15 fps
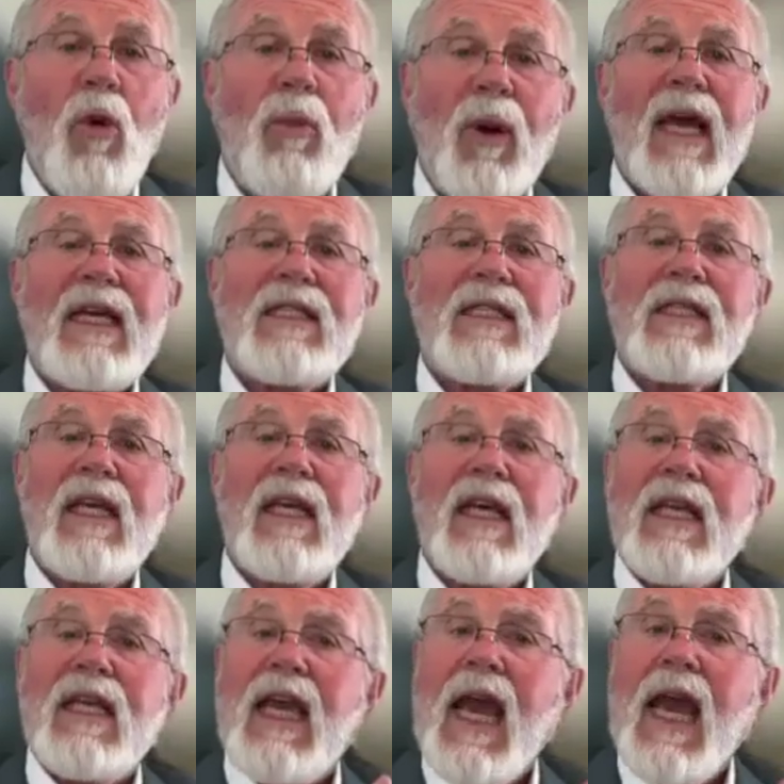place it
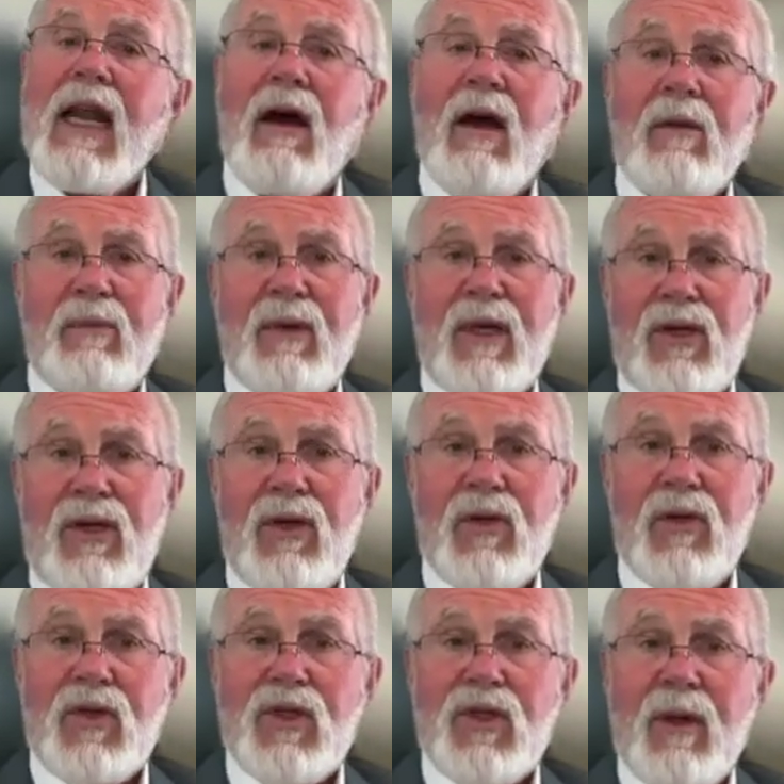cannot be
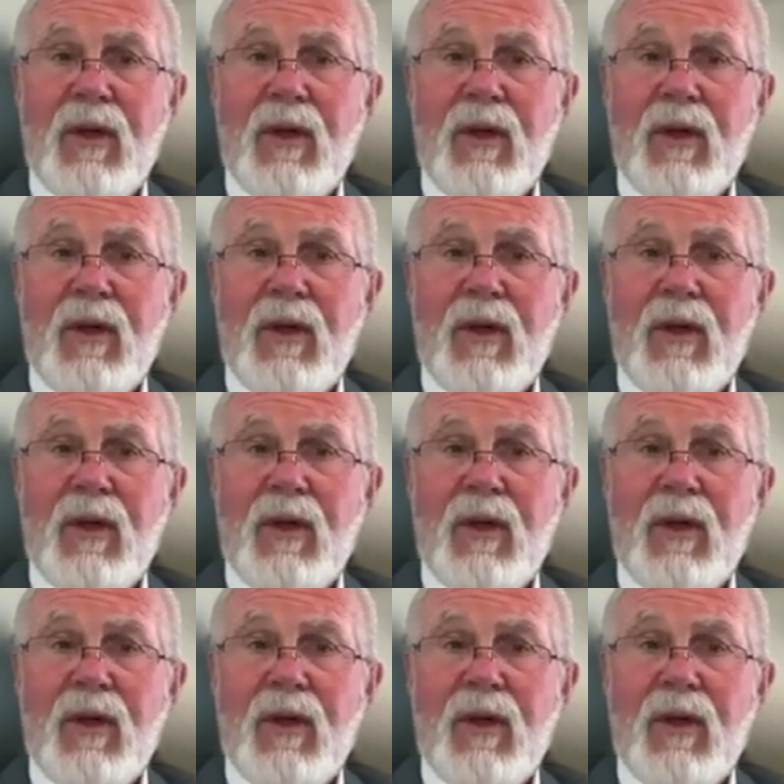used.